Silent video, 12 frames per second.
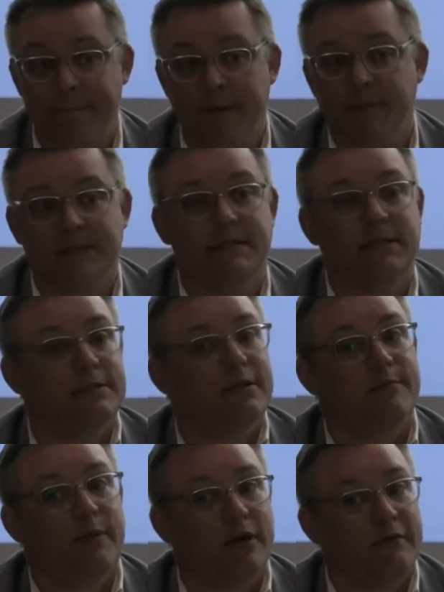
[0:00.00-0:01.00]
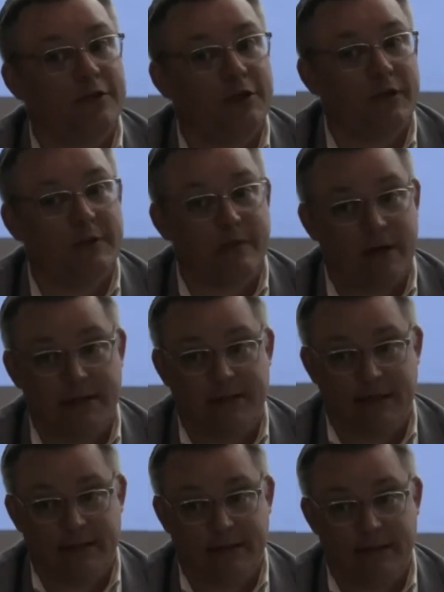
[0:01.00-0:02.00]
But cities aren't part of the UN
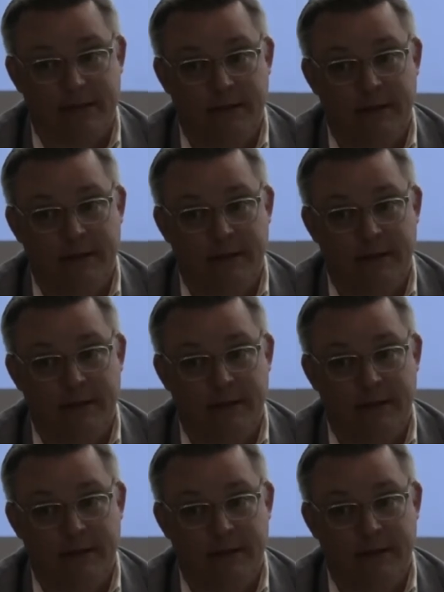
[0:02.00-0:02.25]
process.